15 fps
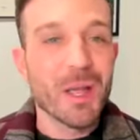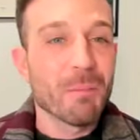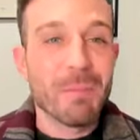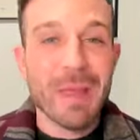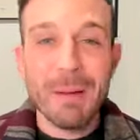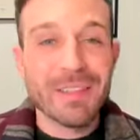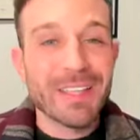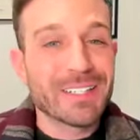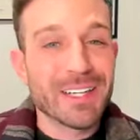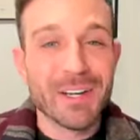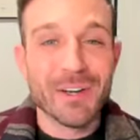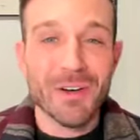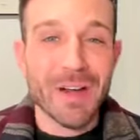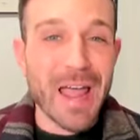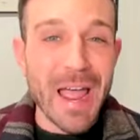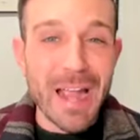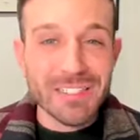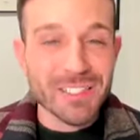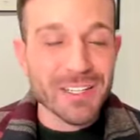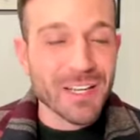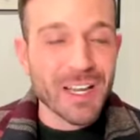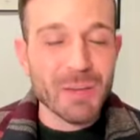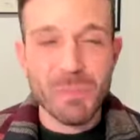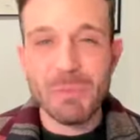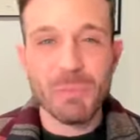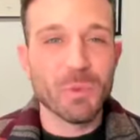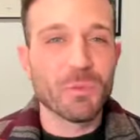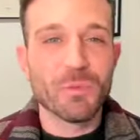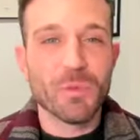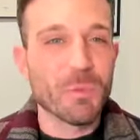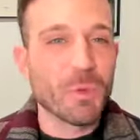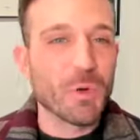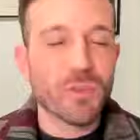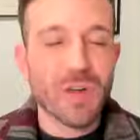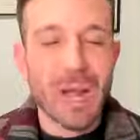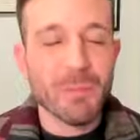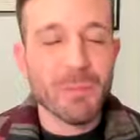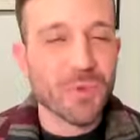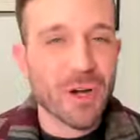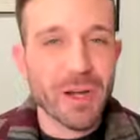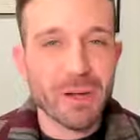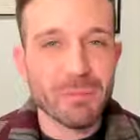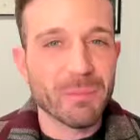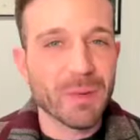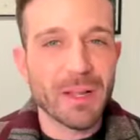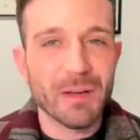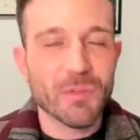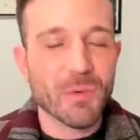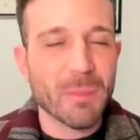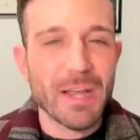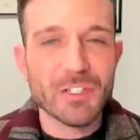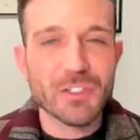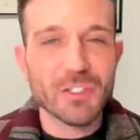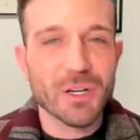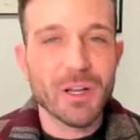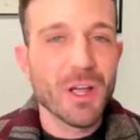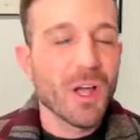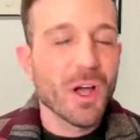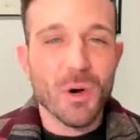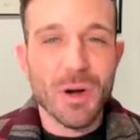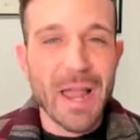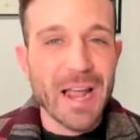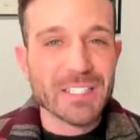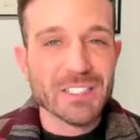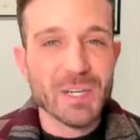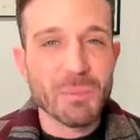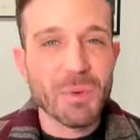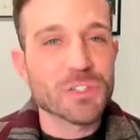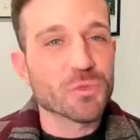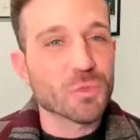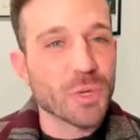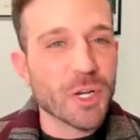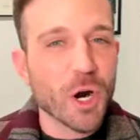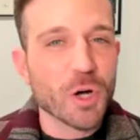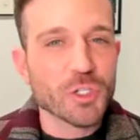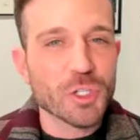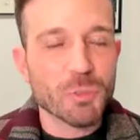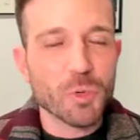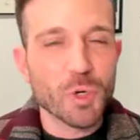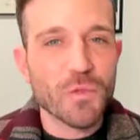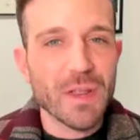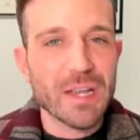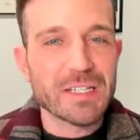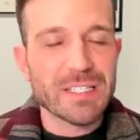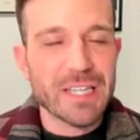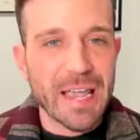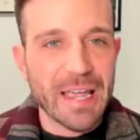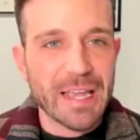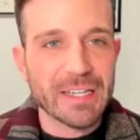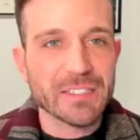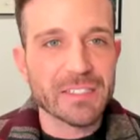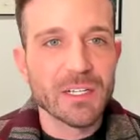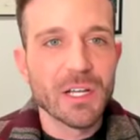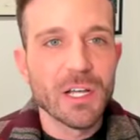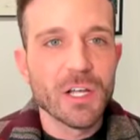Maybe they did it on accident. People remove copyright information on accident, but it's really hard to prove intent.